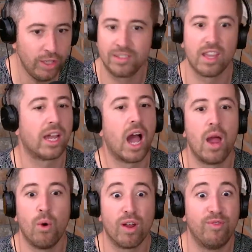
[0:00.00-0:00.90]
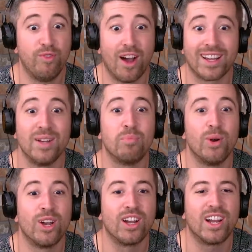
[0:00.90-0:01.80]
it's like, I want to fucking
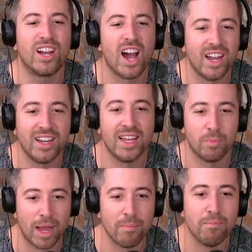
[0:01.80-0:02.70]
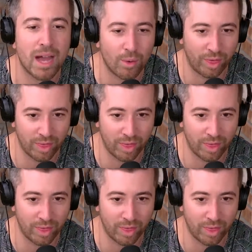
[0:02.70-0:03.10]
put a gun in my mouth.